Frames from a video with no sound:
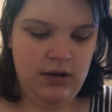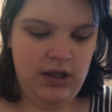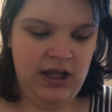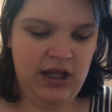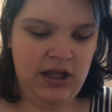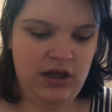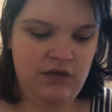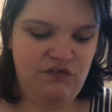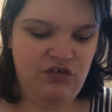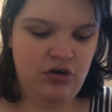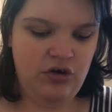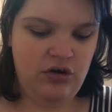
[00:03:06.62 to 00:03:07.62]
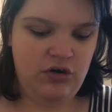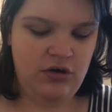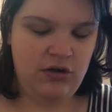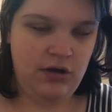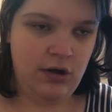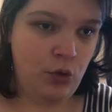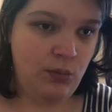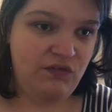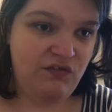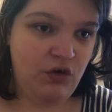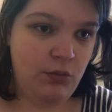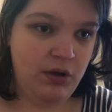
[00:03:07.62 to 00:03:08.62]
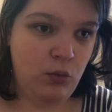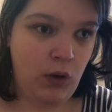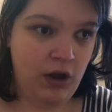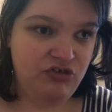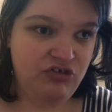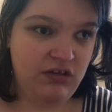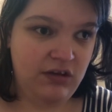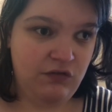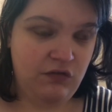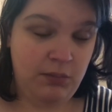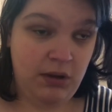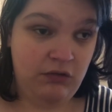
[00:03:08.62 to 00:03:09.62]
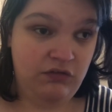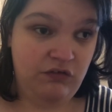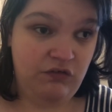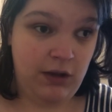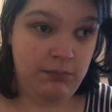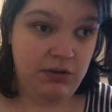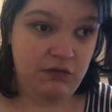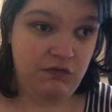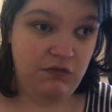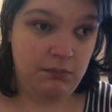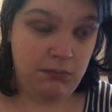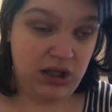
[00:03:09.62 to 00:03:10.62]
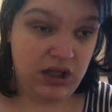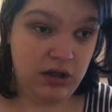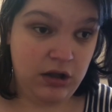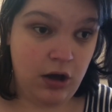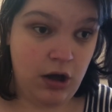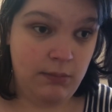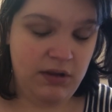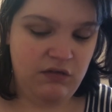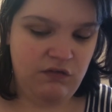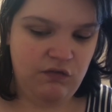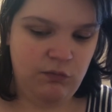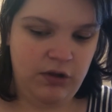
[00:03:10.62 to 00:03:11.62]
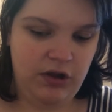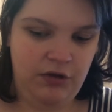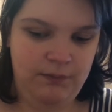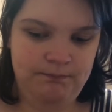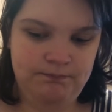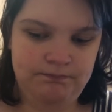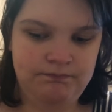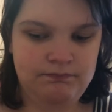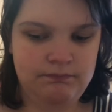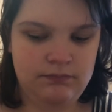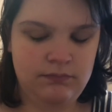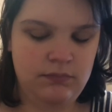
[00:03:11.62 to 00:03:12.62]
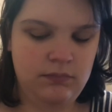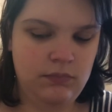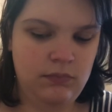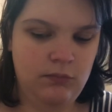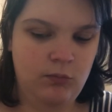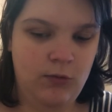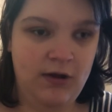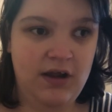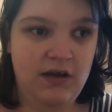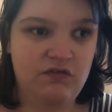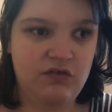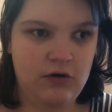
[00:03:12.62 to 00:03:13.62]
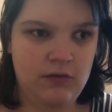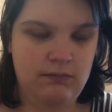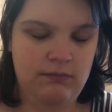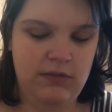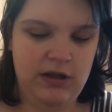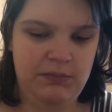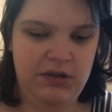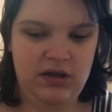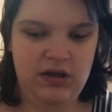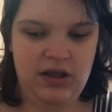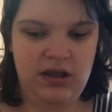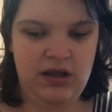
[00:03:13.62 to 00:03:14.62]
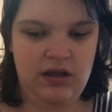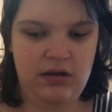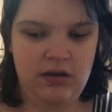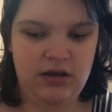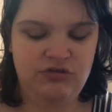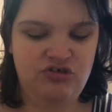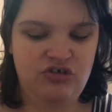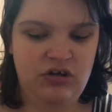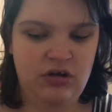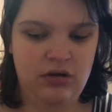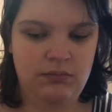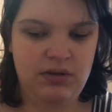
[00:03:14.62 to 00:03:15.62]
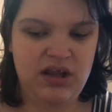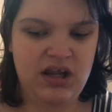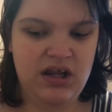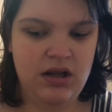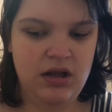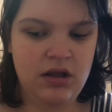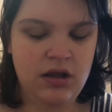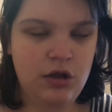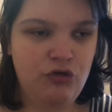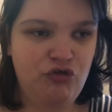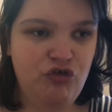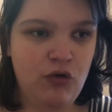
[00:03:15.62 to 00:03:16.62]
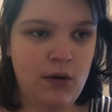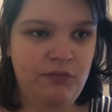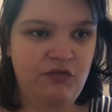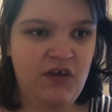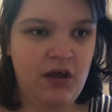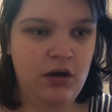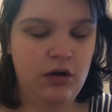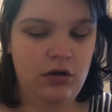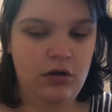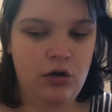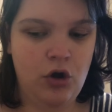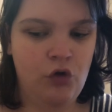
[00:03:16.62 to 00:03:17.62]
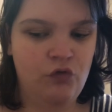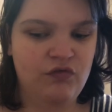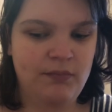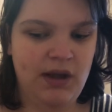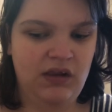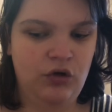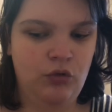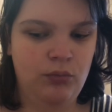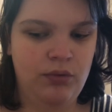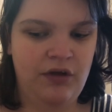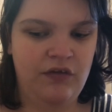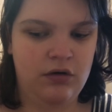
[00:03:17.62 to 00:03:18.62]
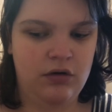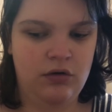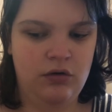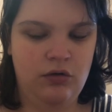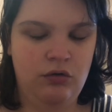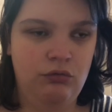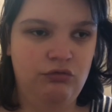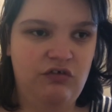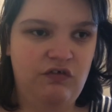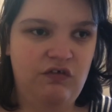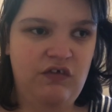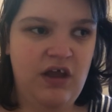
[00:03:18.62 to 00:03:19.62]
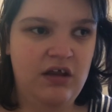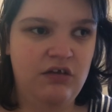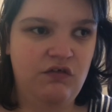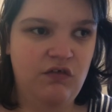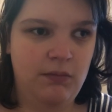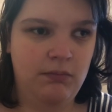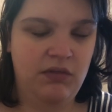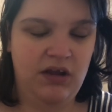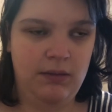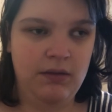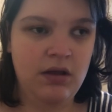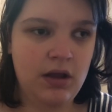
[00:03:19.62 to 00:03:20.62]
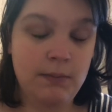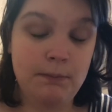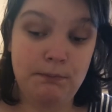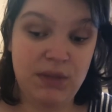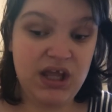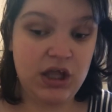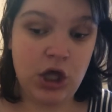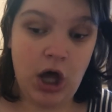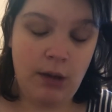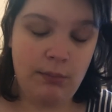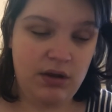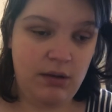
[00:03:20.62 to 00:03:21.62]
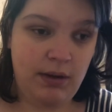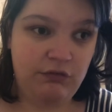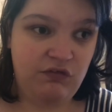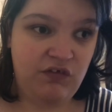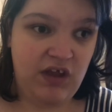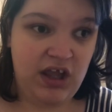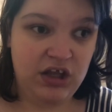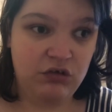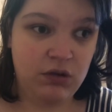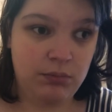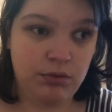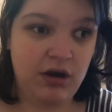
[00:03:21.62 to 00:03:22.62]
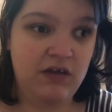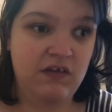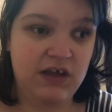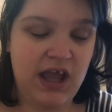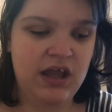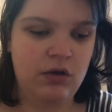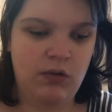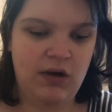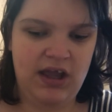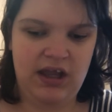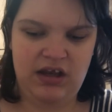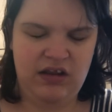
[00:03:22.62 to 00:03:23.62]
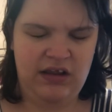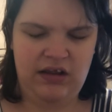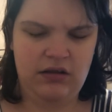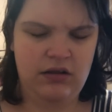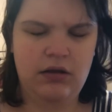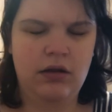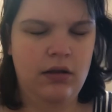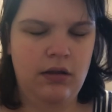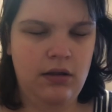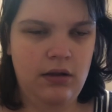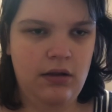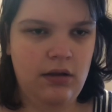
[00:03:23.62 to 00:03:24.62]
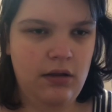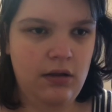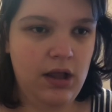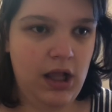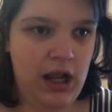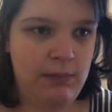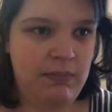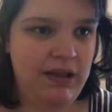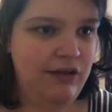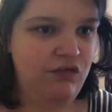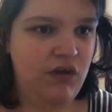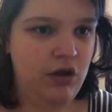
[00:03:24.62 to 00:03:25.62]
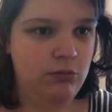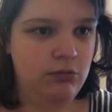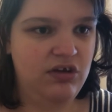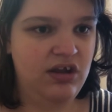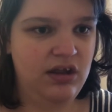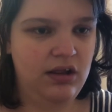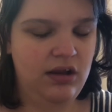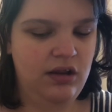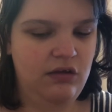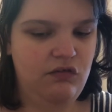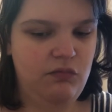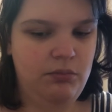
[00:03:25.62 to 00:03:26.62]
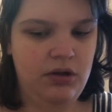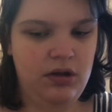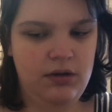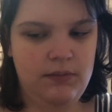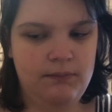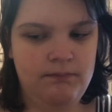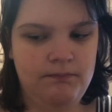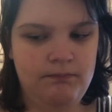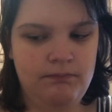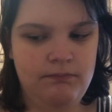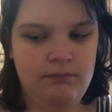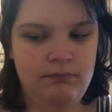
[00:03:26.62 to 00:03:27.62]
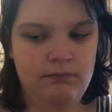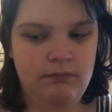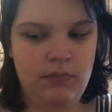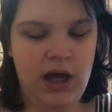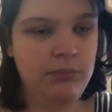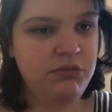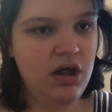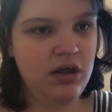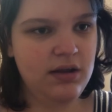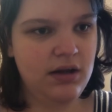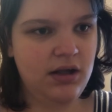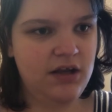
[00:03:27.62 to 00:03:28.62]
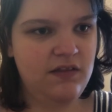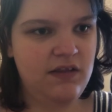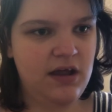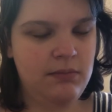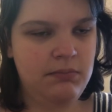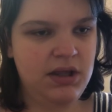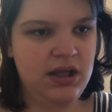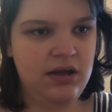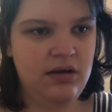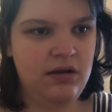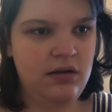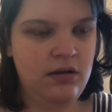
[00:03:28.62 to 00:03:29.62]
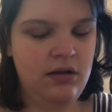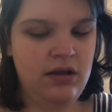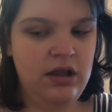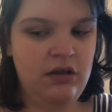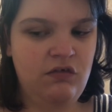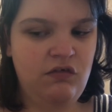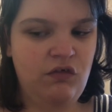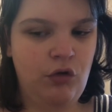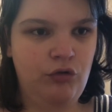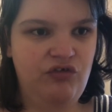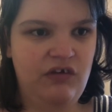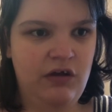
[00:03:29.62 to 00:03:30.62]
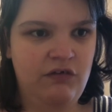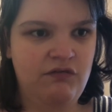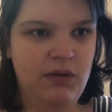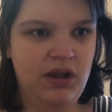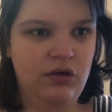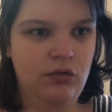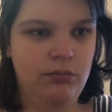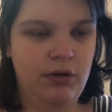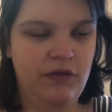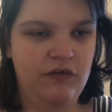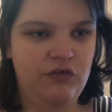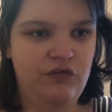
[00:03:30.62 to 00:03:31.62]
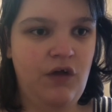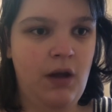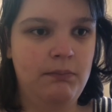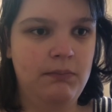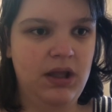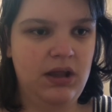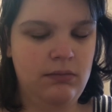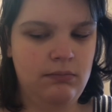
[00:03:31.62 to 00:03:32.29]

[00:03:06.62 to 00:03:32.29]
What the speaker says: And if you're a homophobic watching this about to type in some mean comments, well, whatever. I mean, hey, I shouldn't be too upset over my little brother who just said some like mean comment about saying you could pray the gay away and like, it may sound ridiculous, but I'm not gonna let that mean insult of my little brother stop me.